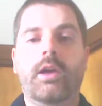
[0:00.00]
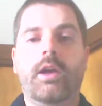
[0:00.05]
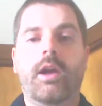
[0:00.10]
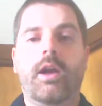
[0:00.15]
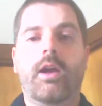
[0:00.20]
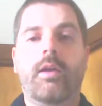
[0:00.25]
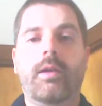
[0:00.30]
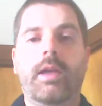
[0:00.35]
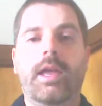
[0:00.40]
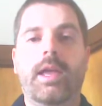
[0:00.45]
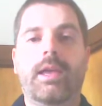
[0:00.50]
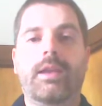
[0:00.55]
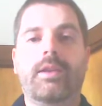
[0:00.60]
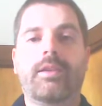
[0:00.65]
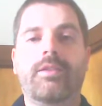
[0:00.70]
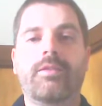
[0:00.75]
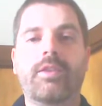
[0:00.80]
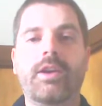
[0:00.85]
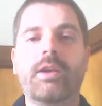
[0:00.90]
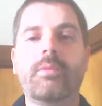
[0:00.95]
Uh, and
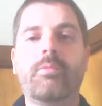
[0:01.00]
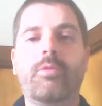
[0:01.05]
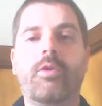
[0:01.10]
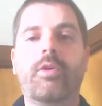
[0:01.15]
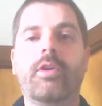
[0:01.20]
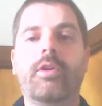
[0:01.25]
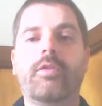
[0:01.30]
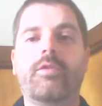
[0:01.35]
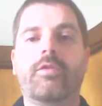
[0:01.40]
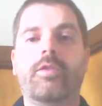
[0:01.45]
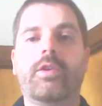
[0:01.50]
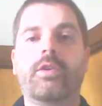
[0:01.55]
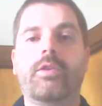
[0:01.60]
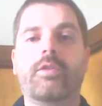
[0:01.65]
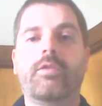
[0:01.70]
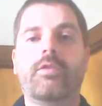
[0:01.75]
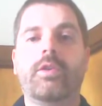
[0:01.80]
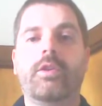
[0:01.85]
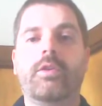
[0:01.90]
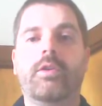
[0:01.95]
it's very important for you to
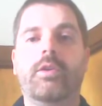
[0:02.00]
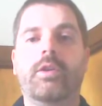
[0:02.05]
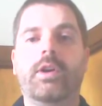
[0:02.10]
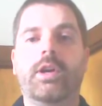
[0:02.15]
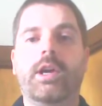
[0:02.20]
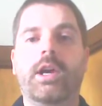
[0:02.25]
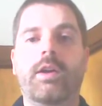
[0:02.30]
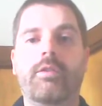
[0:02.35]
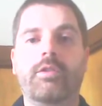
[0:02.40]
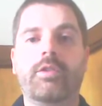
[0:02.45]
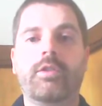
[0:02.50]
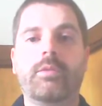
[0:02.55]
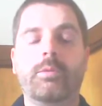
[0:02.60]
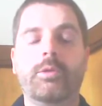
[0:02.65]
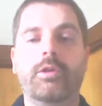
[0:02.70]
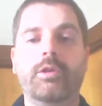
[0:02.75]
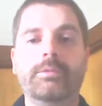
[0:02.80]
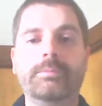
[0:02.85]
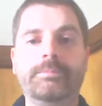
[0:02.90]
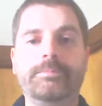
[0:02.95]
feel
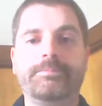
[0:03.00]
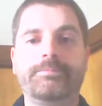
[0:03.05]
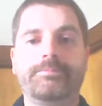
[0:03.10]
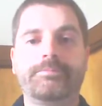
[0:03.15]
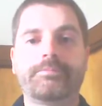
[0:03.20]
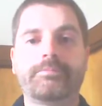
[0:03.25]
comfortable